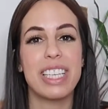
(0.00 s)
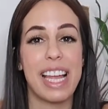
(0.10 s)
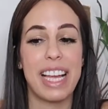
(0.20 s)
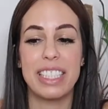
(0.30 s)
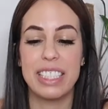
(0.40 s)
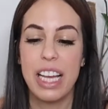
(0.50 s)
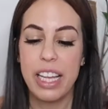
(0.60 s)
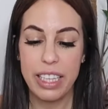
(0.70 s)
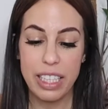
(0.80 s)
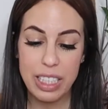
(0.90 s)
And
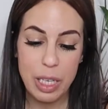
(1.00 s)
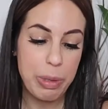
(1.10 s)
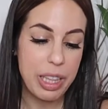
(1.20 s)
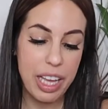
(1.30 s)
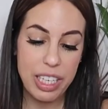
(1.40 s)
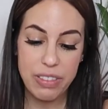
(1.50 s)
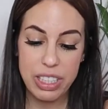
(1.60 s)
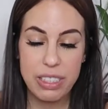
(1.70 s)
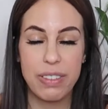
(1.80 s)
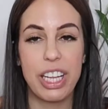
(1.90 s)
that's going to be the end of
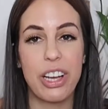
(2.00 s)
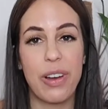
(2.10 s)
this video.